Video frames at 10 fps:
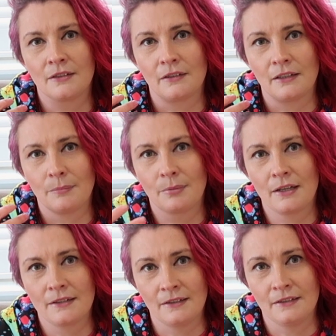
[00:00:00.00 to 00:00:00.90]
the
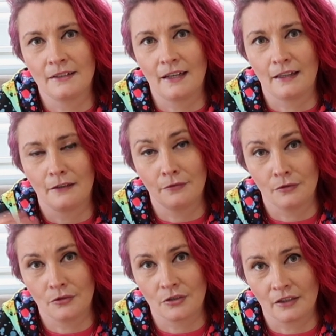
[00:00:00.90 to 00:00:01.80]
present and the
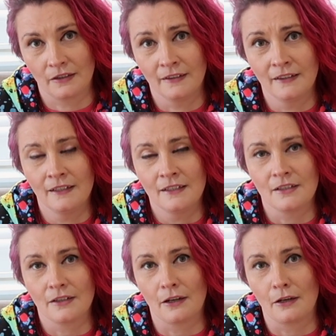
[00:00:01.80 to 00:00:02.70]
future.
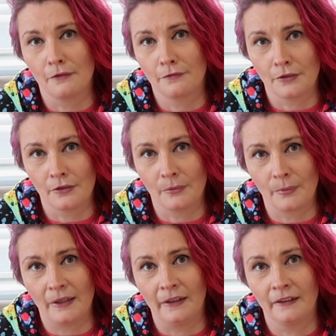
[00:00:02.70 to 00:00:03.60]
So going through the
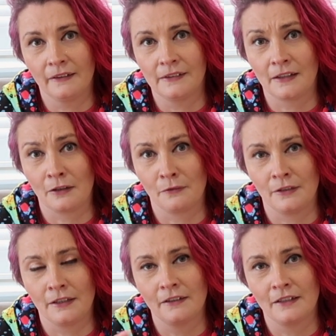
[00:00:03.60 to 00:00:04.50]
week to
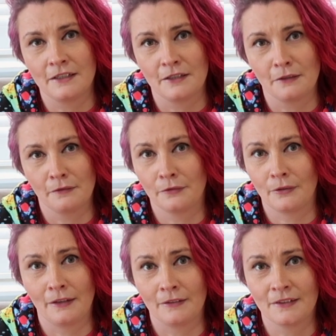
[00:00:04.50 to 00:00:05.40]
hopefully guide you
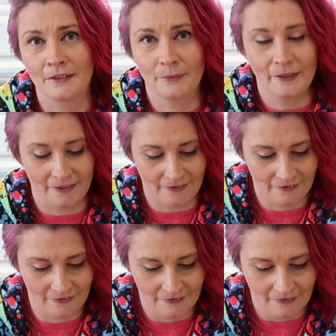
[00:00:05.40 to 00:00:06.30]
throughout the week.
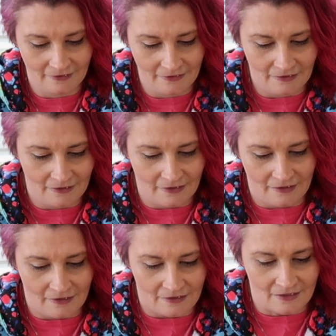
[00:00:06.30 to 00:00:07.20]

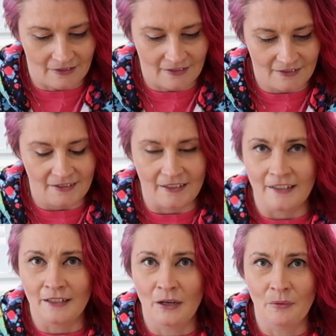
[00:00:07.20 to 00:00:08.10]
So let's
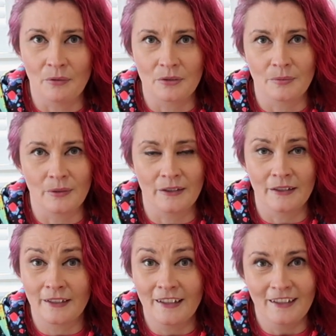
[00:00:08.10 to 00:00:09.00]
see what
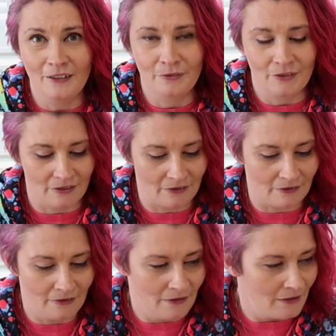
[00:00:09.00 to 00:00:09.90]
we get for
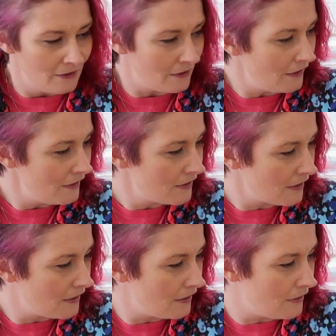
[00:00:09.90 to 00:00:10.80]
you. The cards
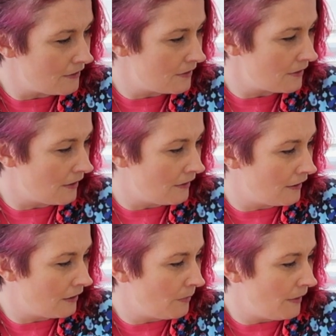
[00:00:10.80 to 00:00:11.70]
I use are
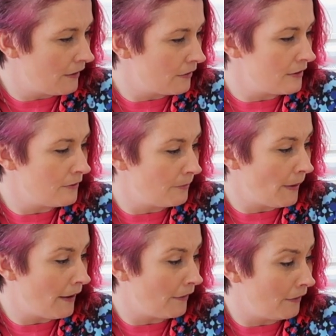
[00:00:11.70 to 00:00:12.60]
going to be the Crystal
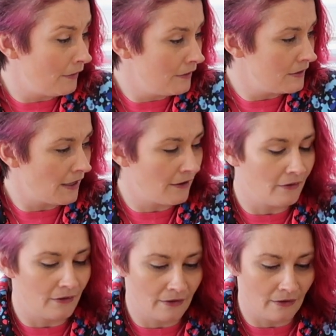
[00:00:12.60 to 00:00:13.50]
Power
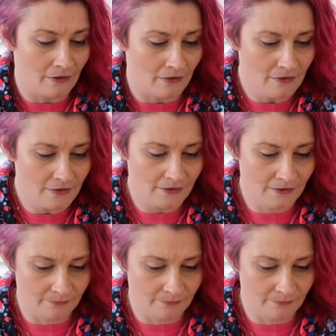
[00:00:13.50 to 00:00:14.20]
Tarot cards.